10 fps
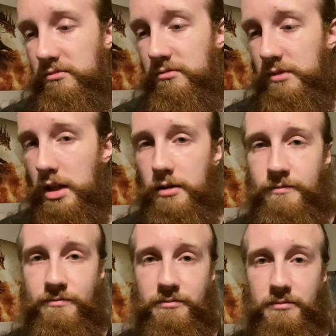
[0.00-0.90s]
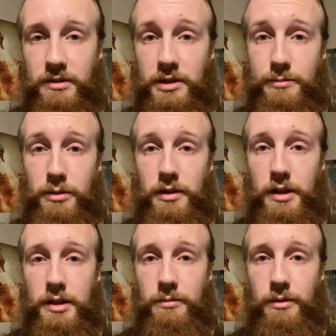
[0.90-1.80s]
yeah, this is a pretty
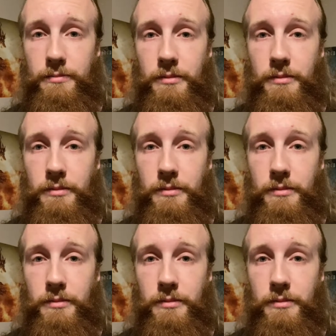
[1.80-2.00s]
decent one.